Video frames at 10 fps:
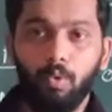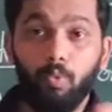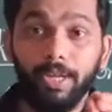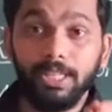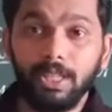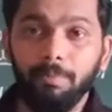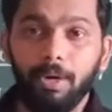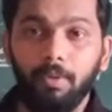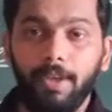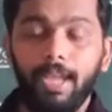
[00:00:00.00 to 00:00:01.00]
Very
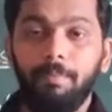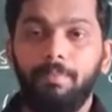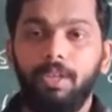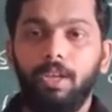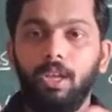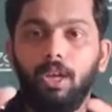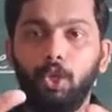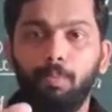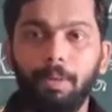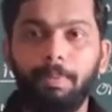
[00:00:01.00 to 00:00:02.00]
simple. Okay?
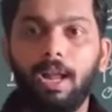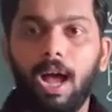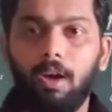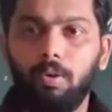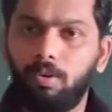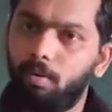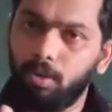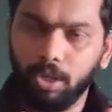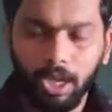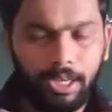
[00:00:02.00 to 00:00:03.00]
You people have,
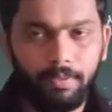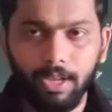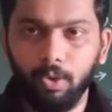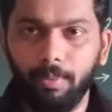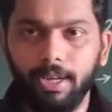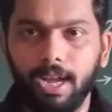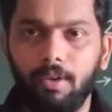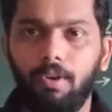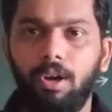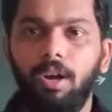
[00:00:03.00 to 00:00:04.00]
anyway, you might
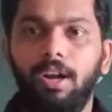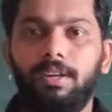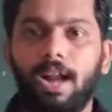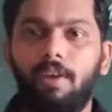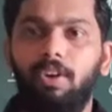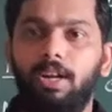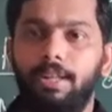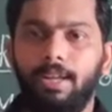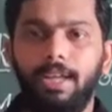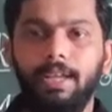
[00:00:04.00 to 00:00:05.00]
have traveled
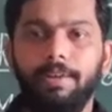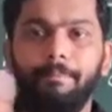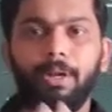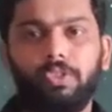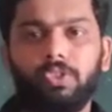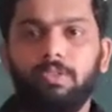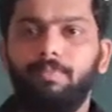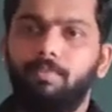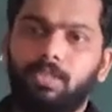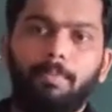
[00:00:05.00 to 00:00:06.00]
in a
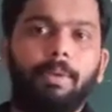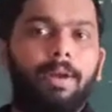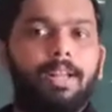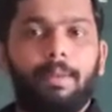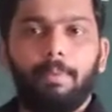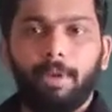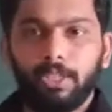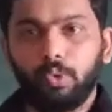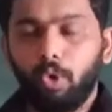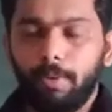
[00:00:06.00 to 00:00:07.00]
bus. Some people are coming by
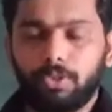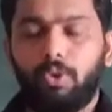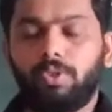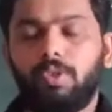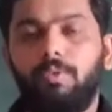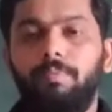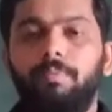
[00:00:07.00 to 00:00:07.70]
school bus also.